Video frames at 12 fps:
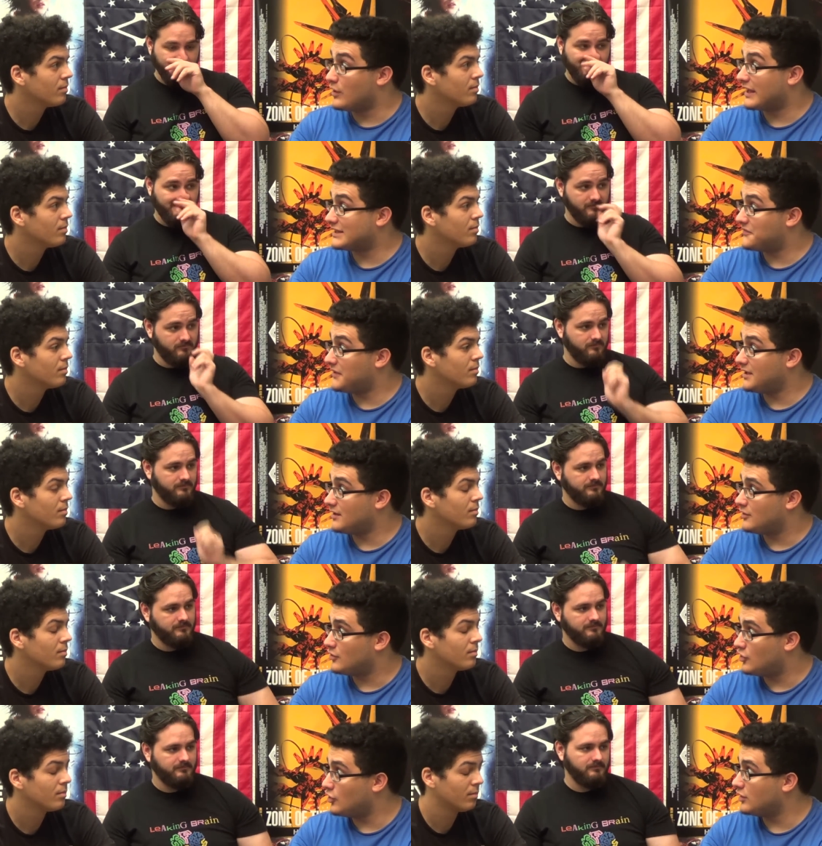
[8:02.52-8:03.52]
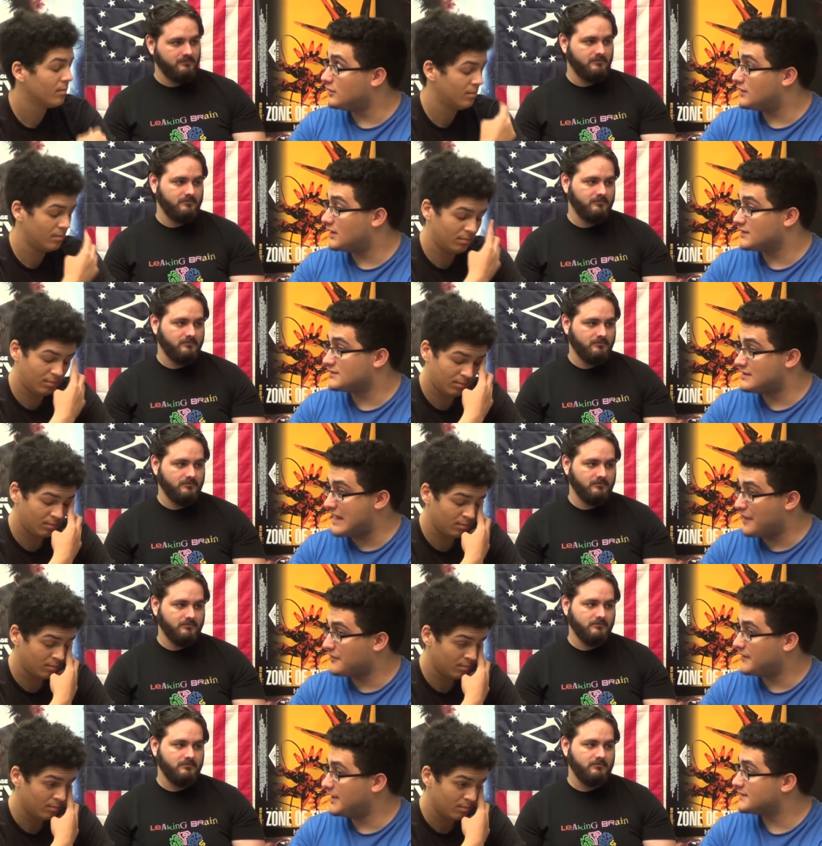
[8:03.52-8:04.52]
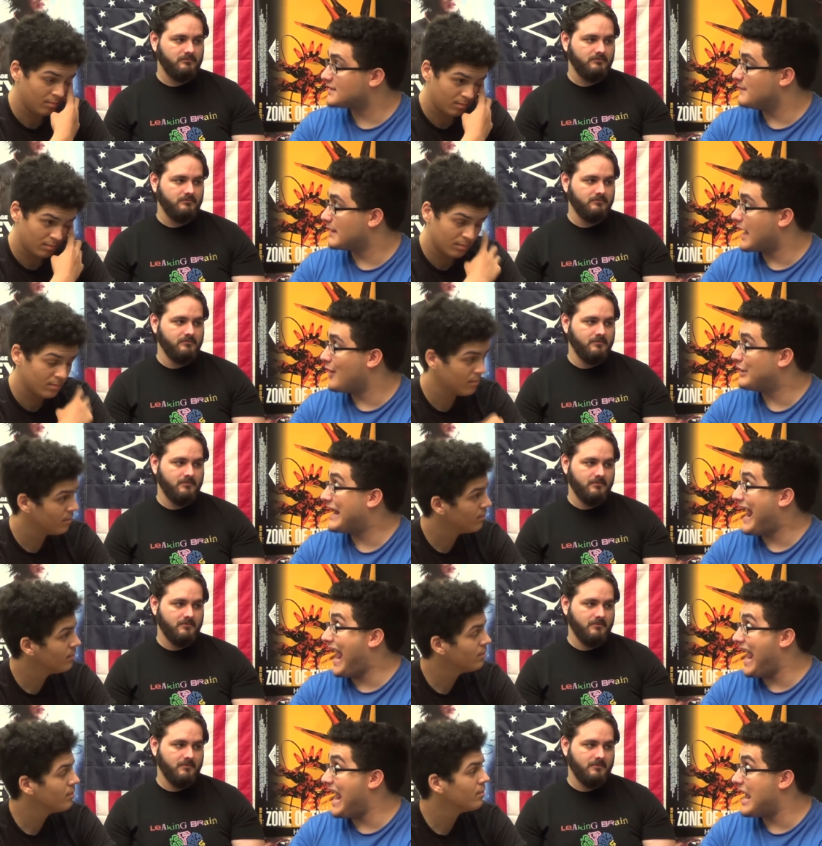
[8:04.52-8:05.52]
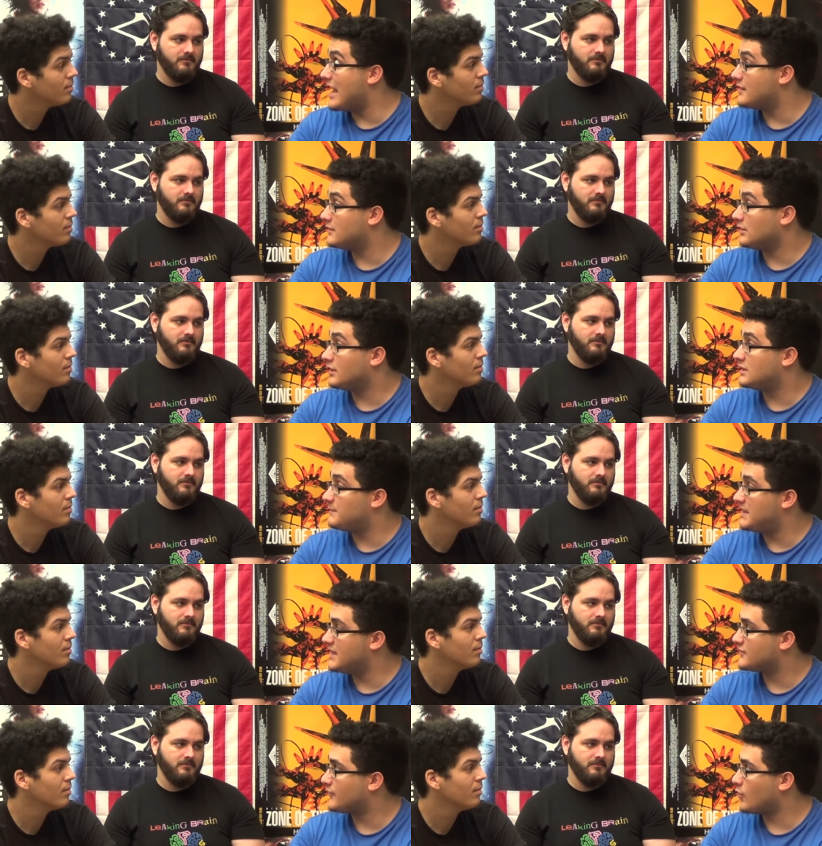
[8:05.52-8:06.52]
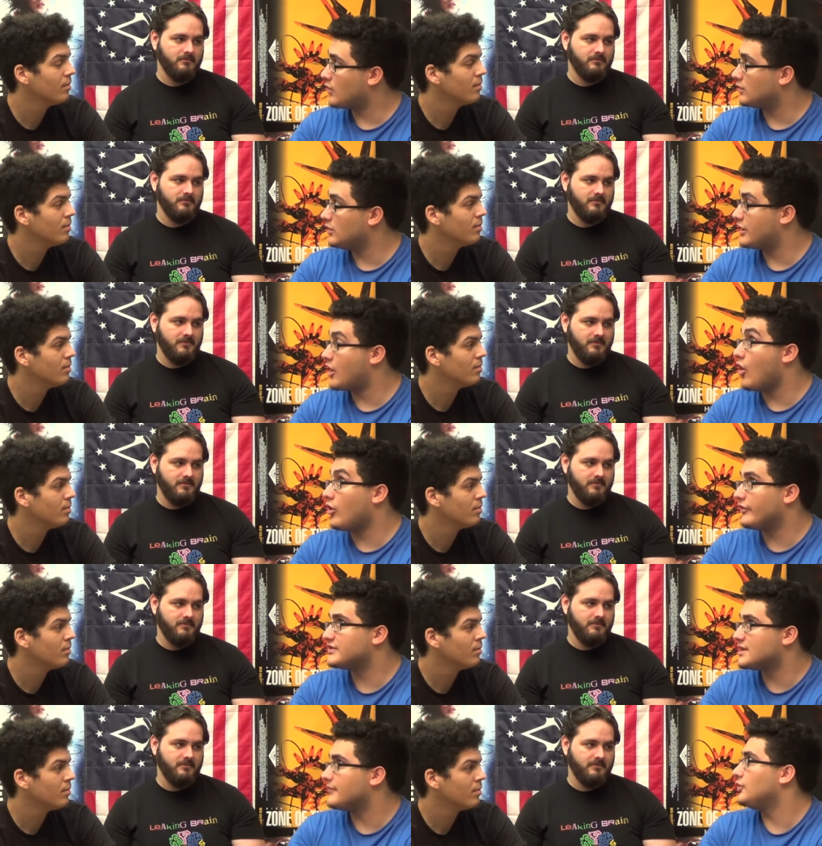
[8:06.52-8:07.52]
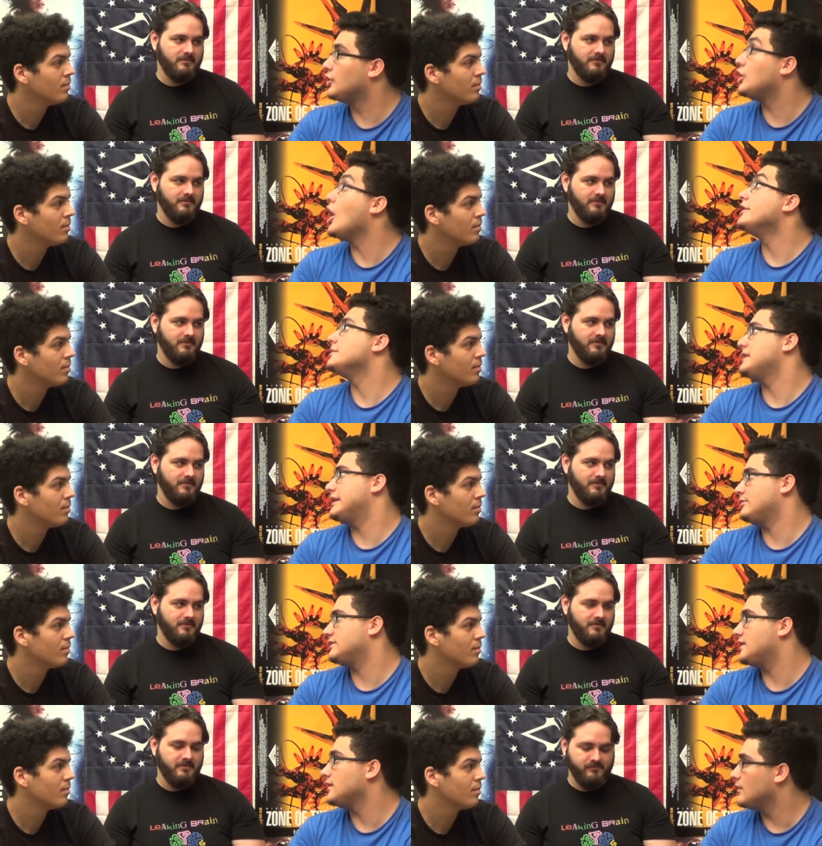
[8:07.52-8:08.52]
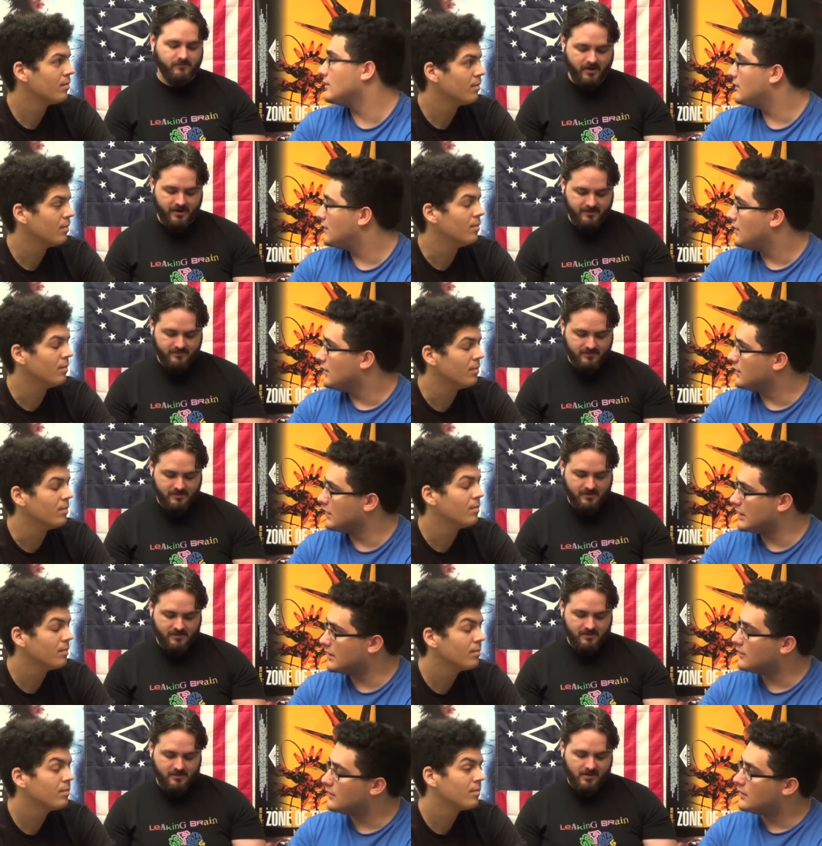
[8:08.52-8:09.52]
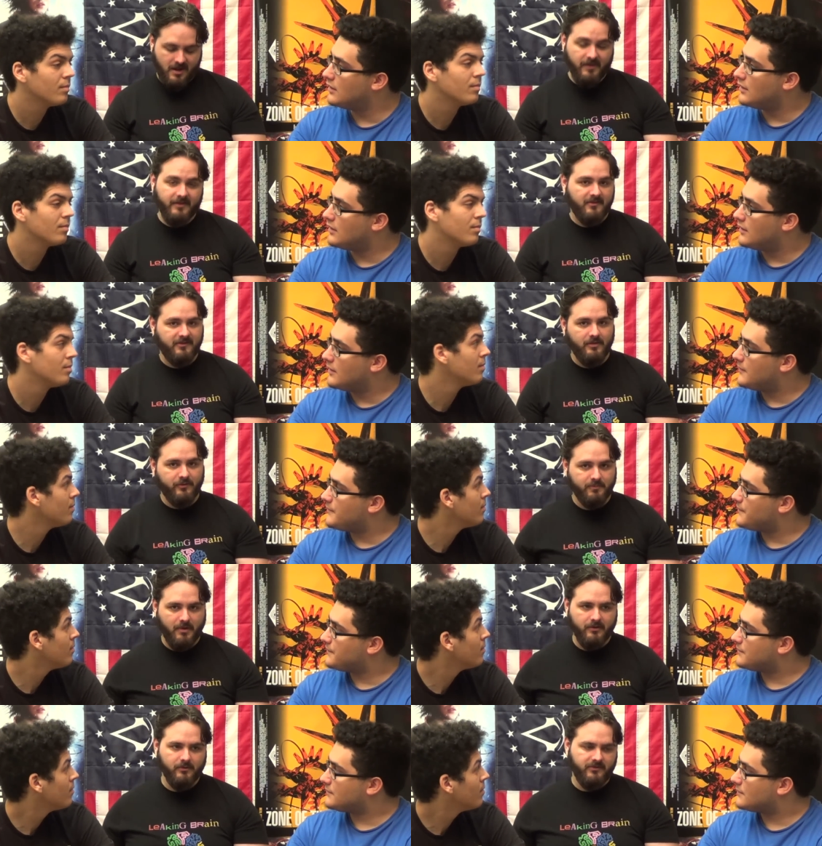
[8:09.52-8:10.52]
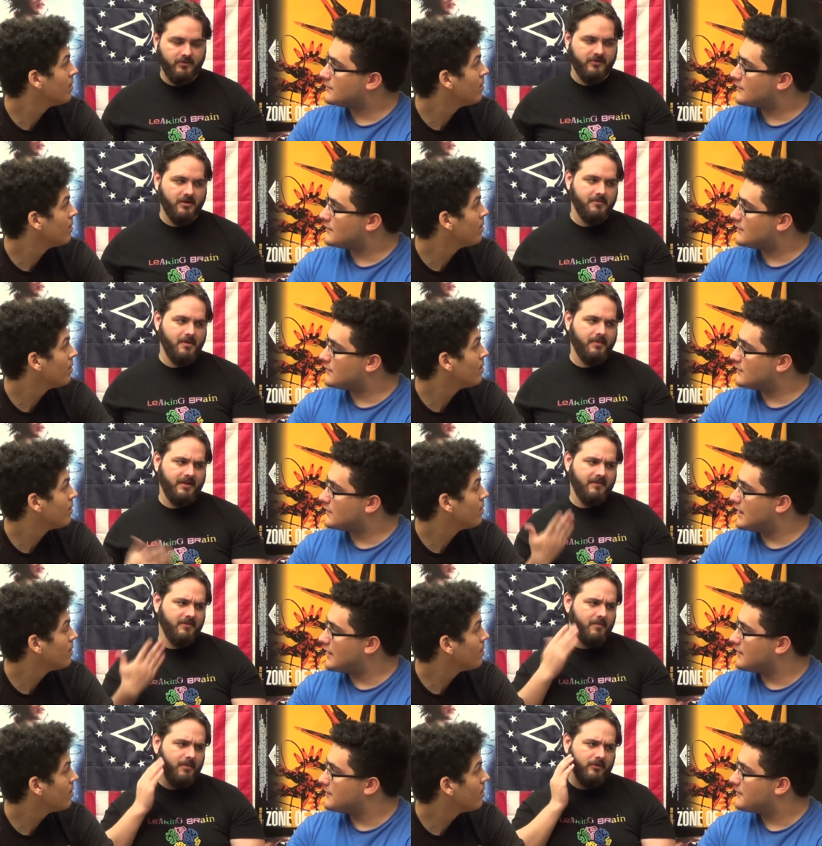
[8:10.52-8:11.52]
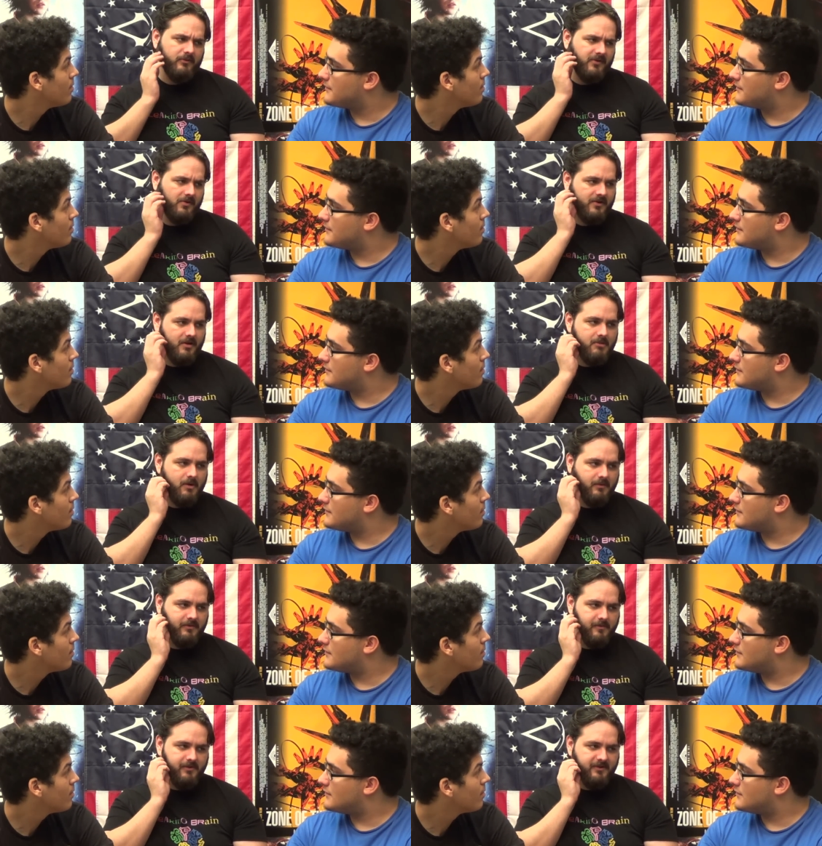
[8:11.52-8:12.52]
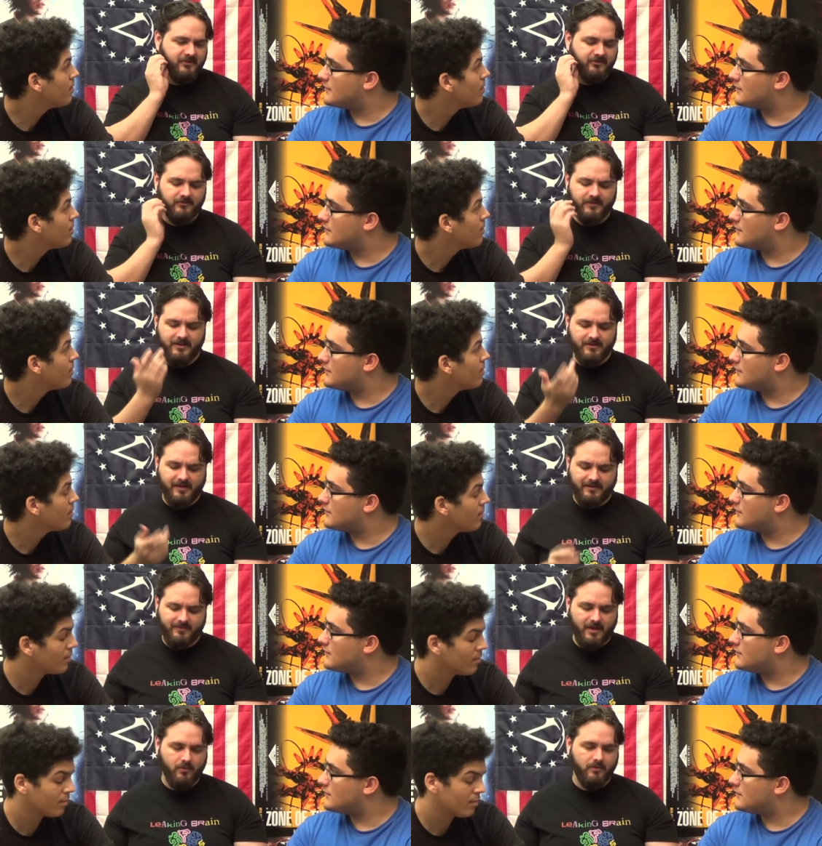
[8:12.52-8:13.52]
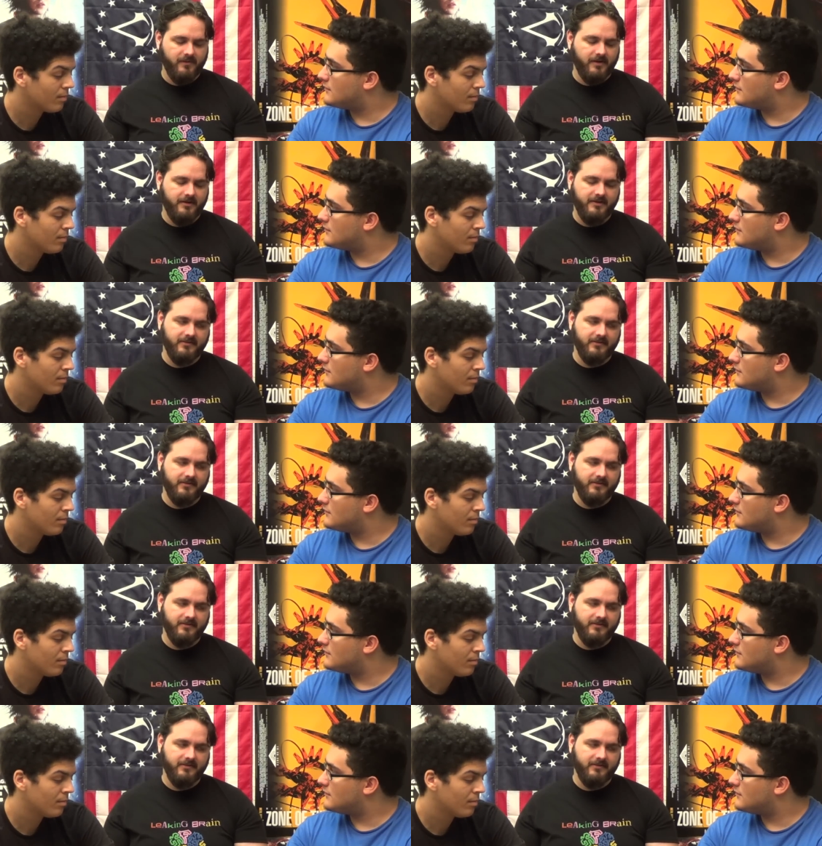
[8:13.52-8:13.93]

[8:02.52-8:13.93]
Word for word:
Speaker 1: want to get the Vita? Good, because now the Vita is coming out, and look at the PS4. Look at all the stuff you're gonna be able to
Speaker 2: do. Right. You know. I'd like to see those bundles they were talking about, but even the bundles they were talking about with the PlayStation Vita, like they weren't very